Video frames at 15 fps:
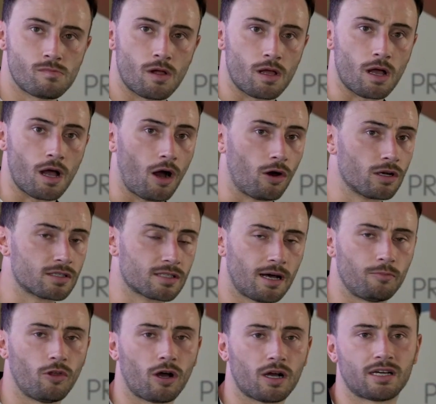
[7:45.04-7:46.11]
Yeah, honestly,
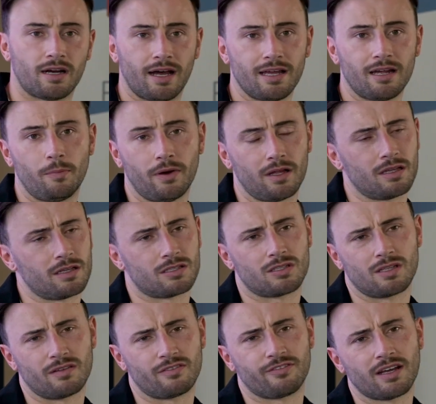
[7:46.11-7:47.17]
I'm not a crier, but it's
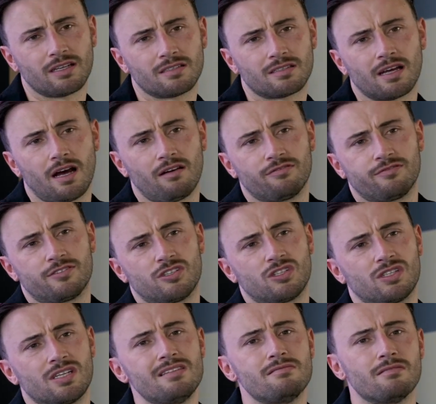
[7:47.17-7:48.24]
the things that I've
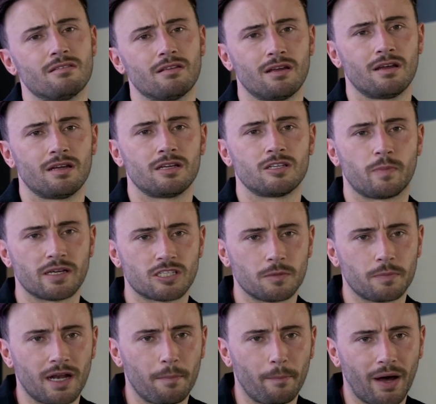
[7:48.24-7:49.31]
seen, especially
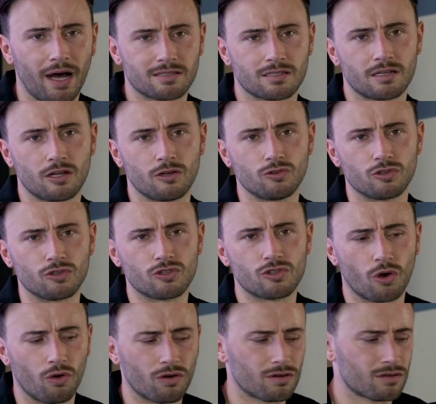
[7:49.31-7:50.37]
being an ambassador now and do
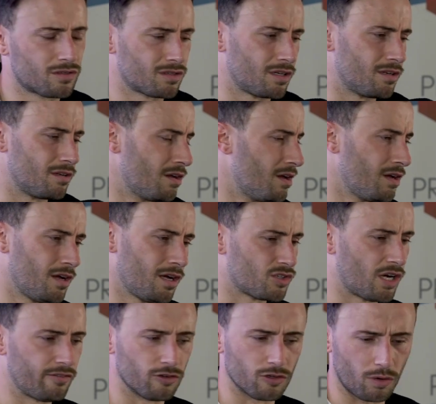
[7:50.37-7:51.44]
talks and
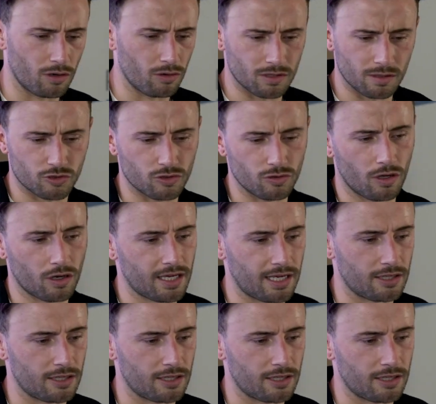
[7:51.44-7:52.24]
travel the world. I'm so lucky.